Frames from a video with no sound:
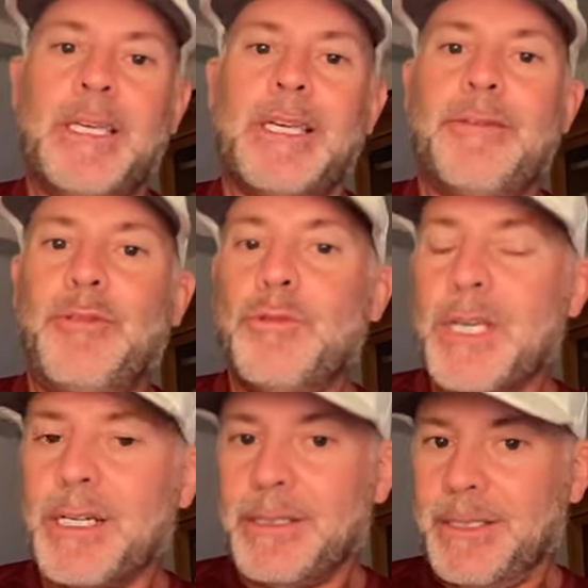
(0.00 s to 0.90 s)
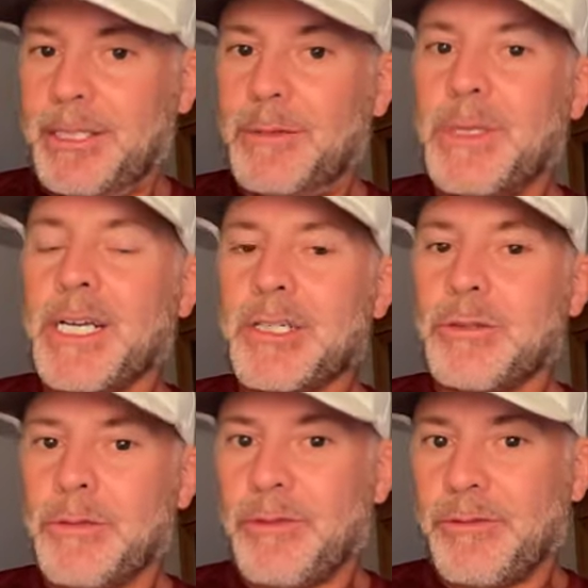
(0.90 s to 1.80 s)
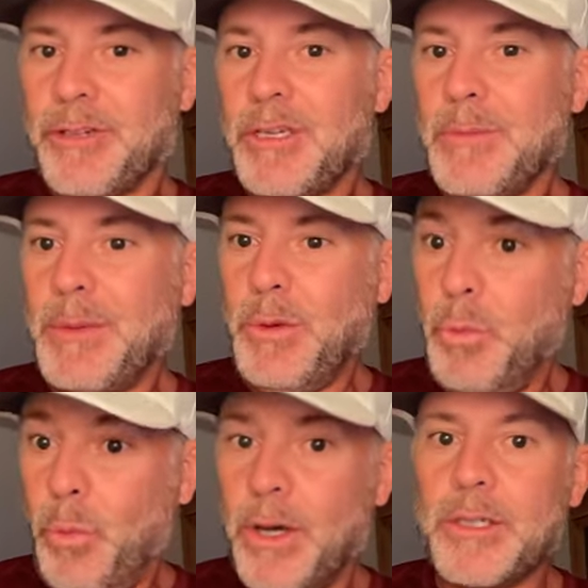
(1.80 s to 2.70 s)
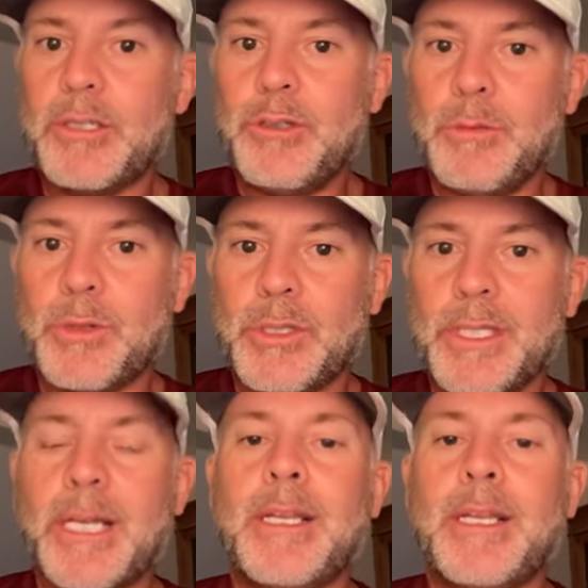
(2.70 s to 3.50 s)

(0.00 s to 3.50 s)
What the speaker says: If you get a little bit extra for free, maybe 1 or 2%,